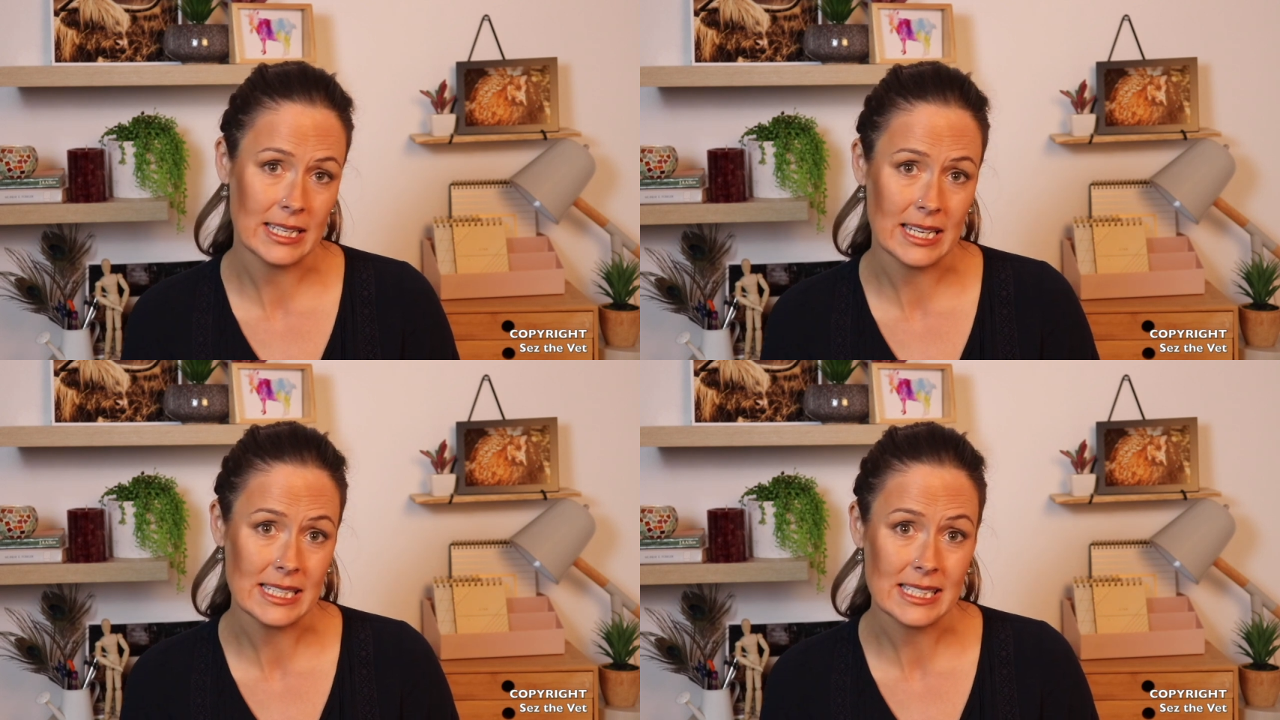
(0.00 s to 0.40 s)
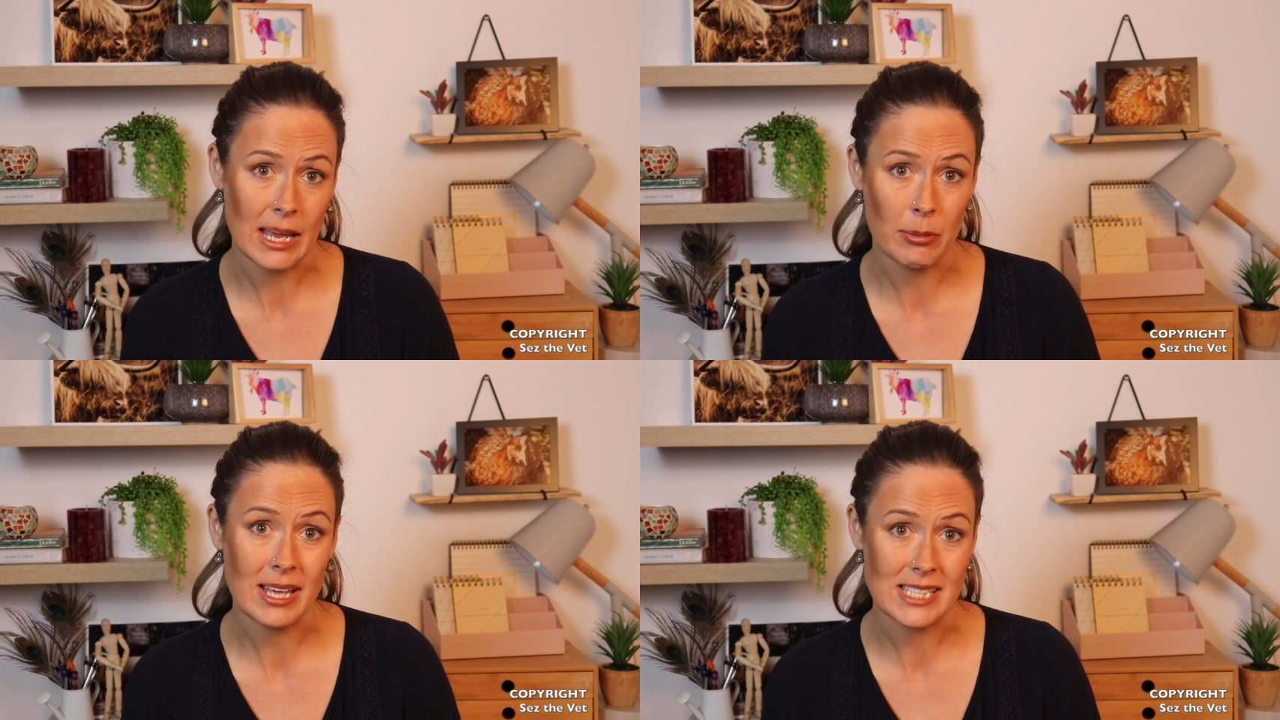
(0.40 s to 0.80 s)
need
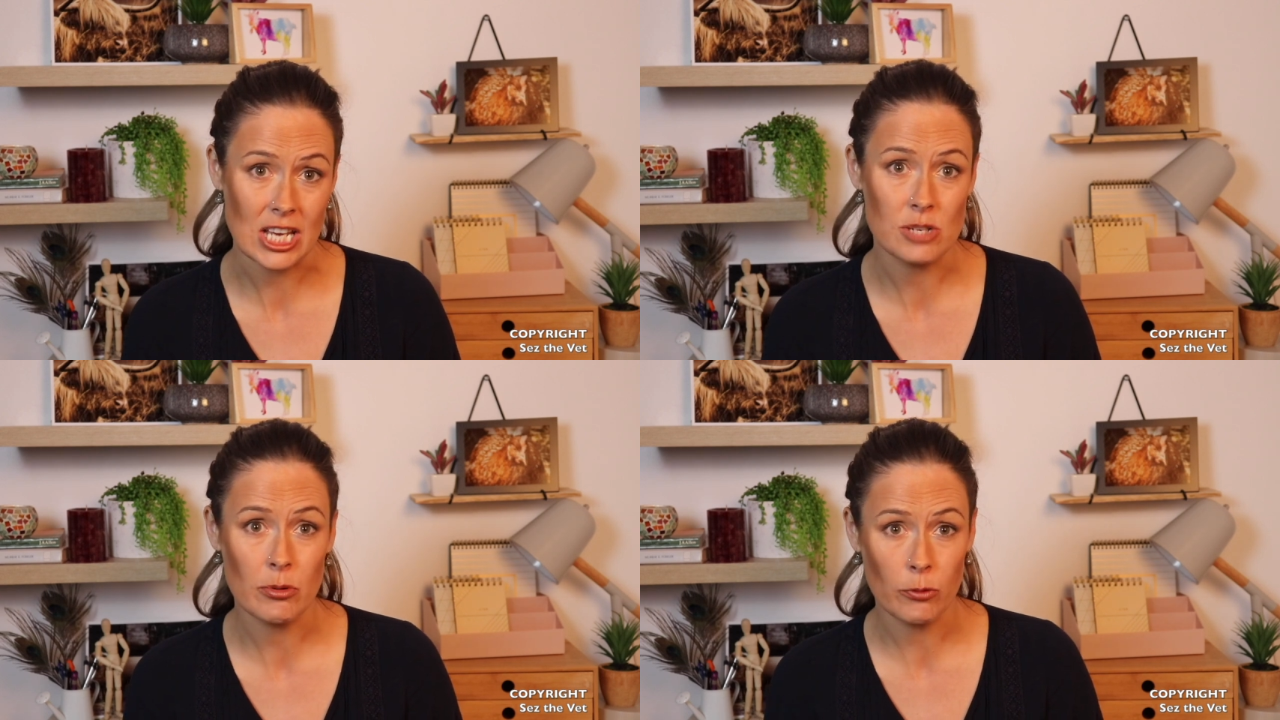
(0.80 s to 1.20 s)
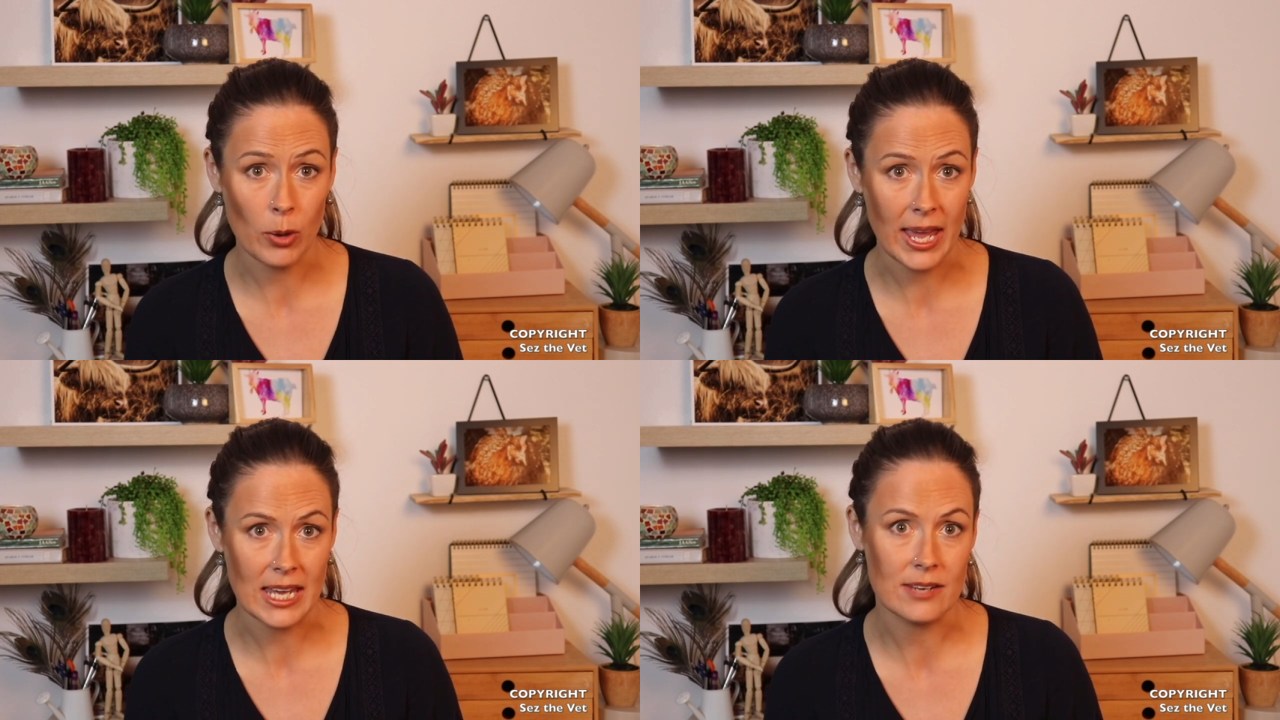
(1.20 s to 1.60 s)
stabilisation
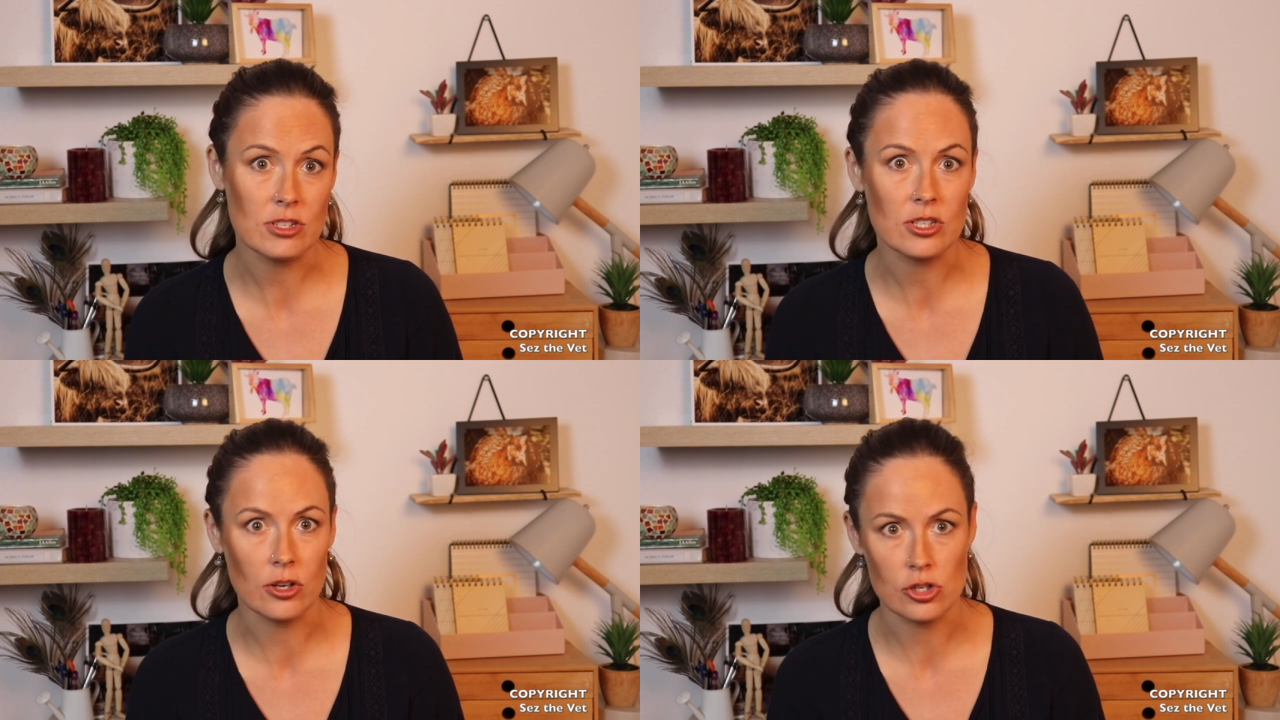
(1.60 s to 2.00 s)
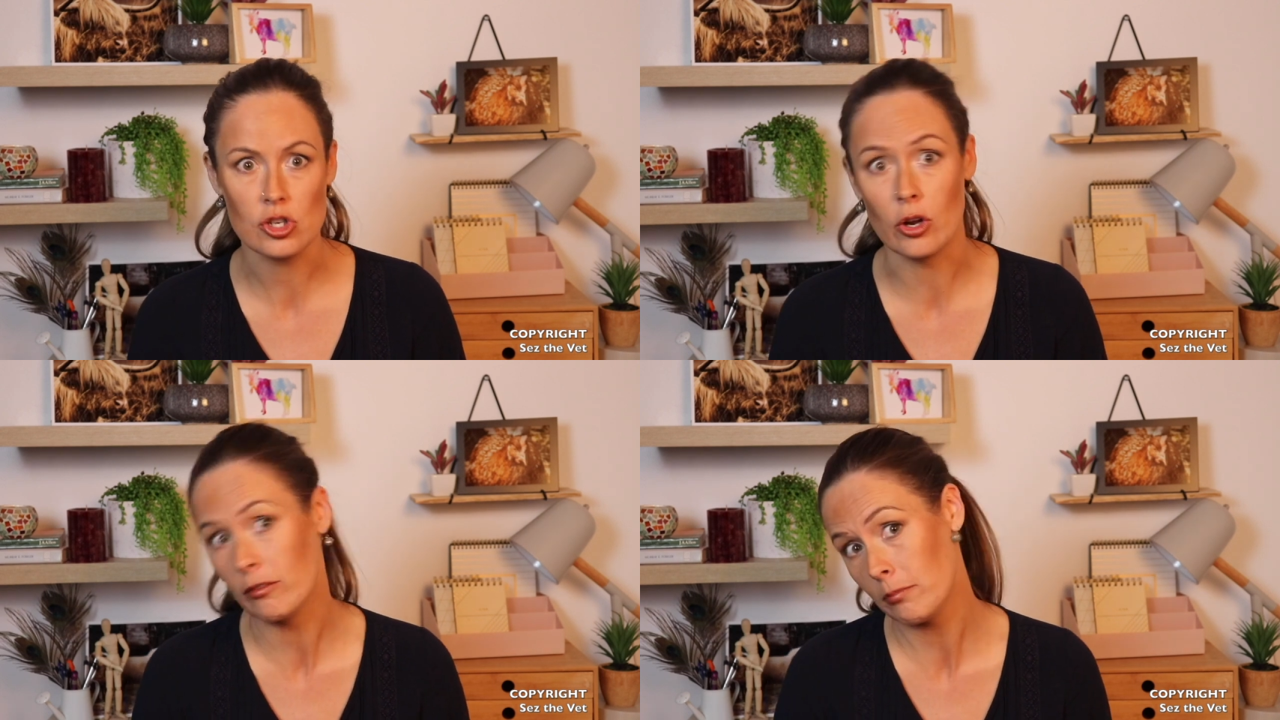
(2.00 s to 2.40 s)
beforehand if she's got a
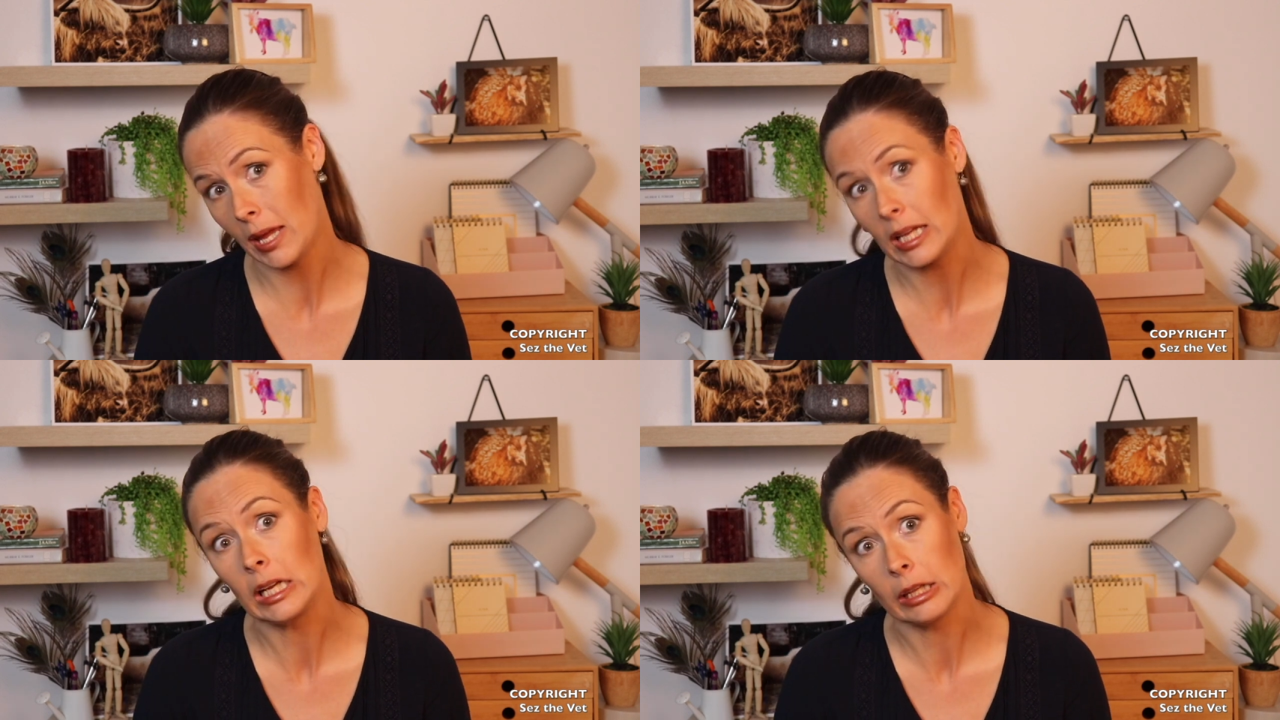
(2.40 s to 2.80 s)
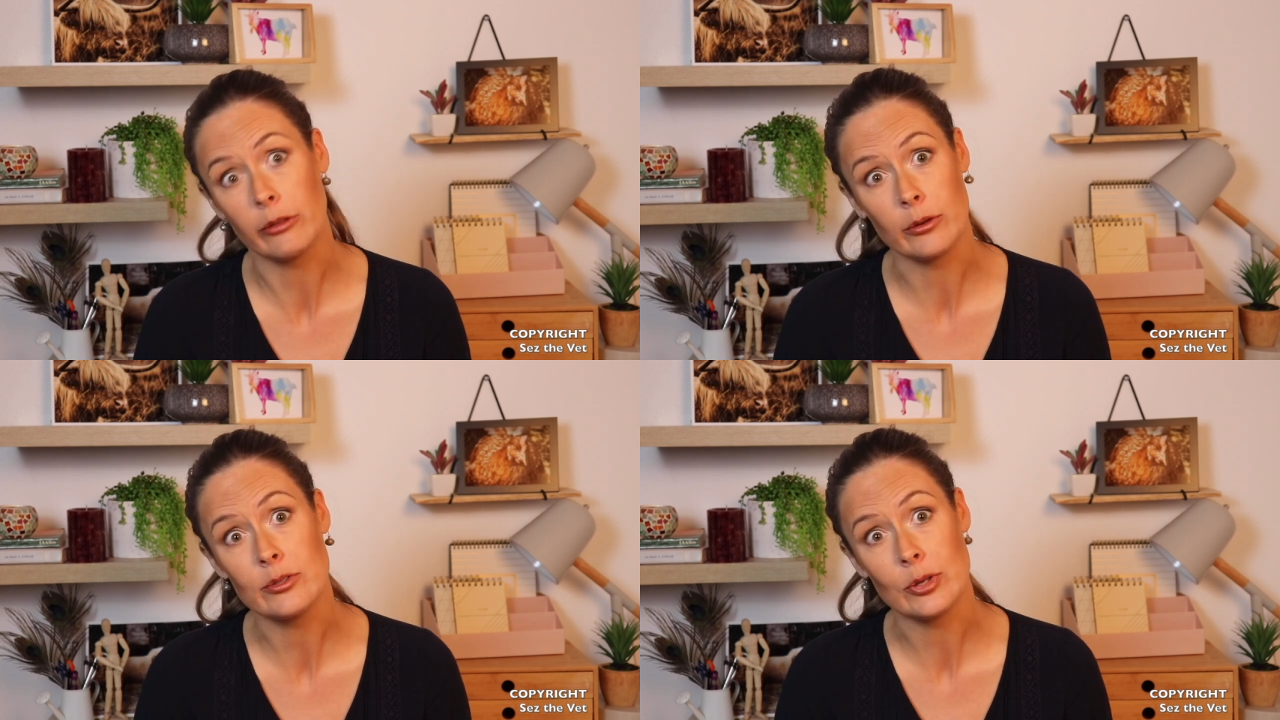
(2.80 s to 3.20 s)
shot of making it
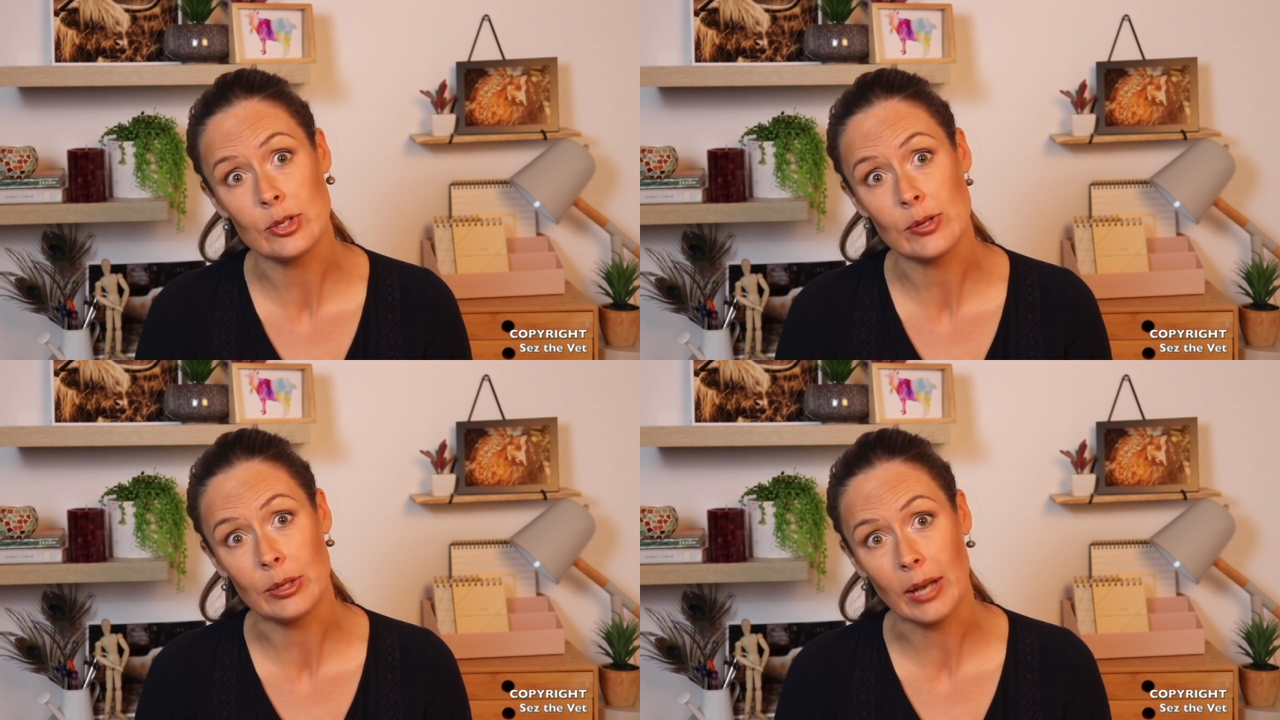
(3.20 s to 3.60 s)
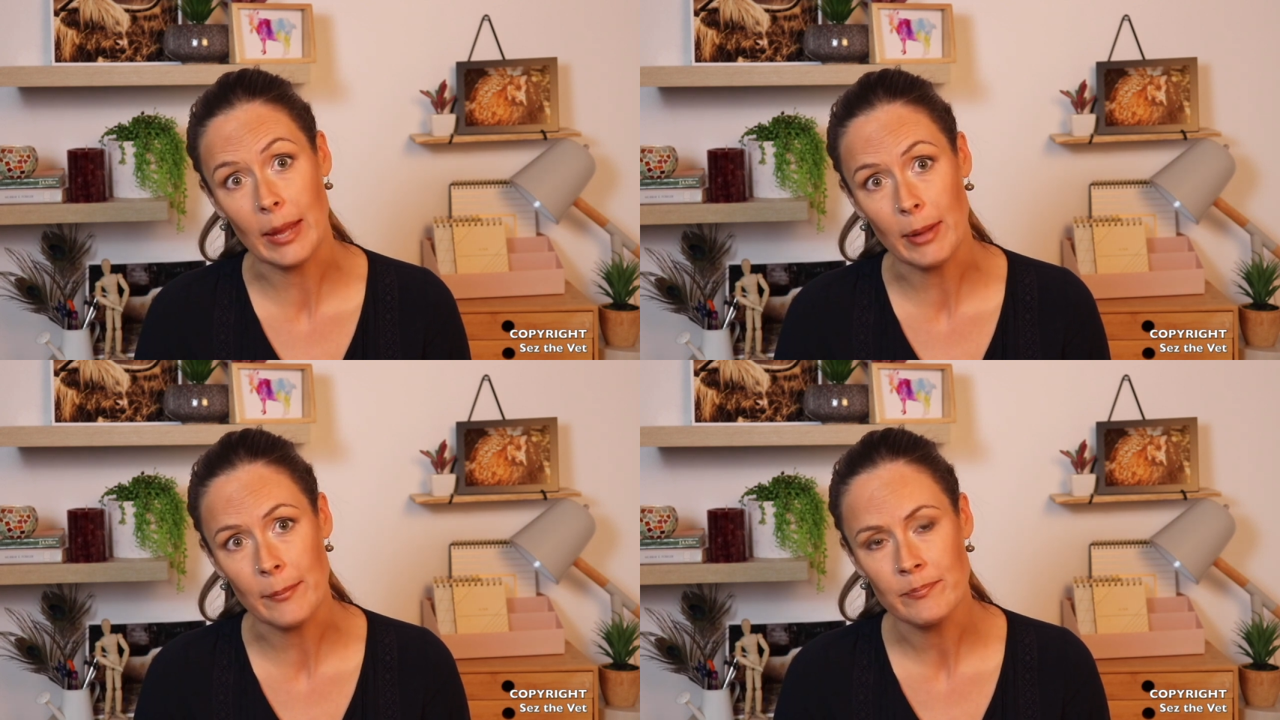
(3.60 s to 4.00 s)
through surgery or labour.